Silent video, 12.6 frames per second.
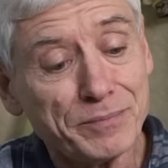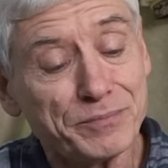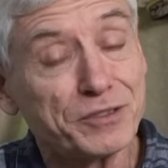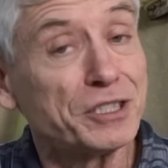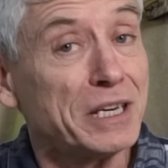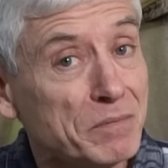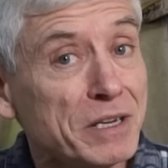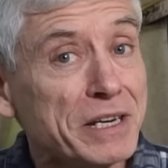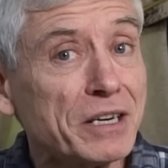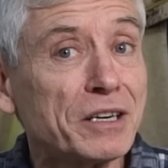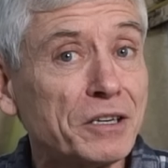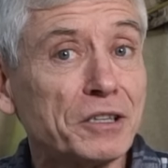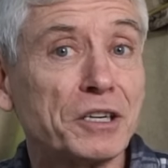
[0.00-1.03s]
Seemed like
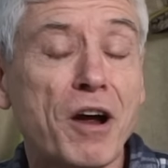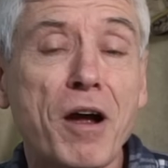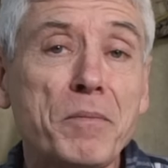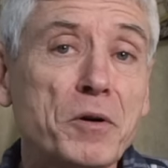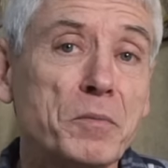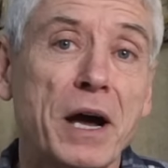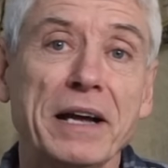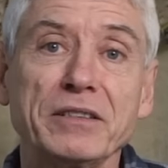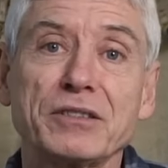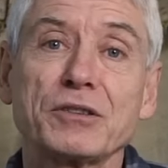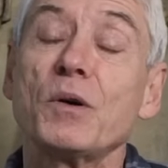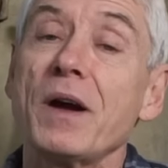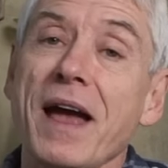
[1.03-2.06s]
a good compromise,
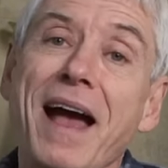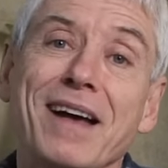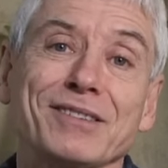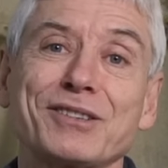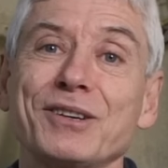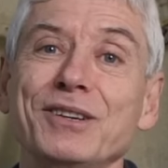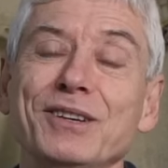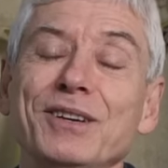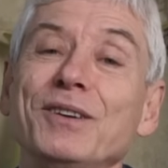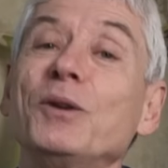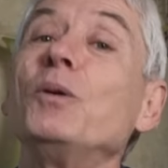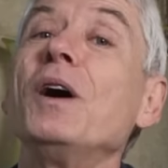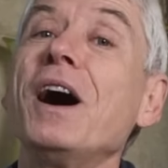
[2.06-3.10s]
so I asked,
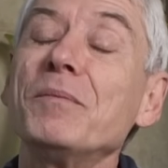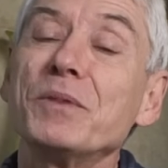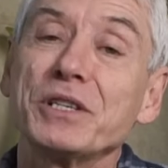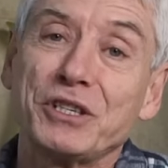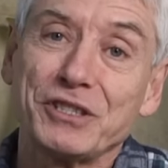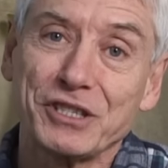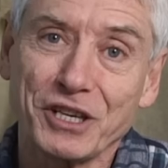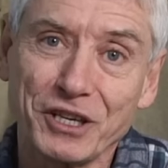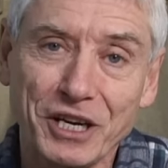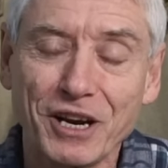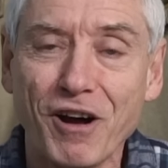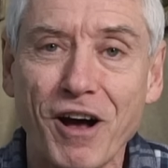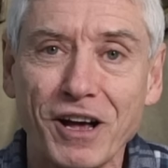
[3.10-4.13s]
well, how much is it going to
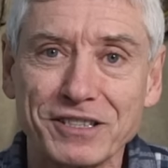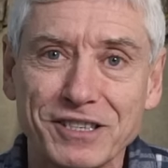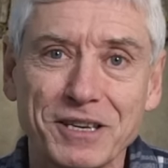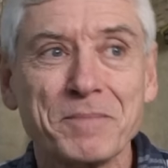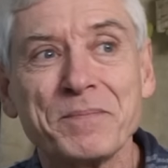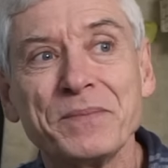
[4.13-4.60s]
cost?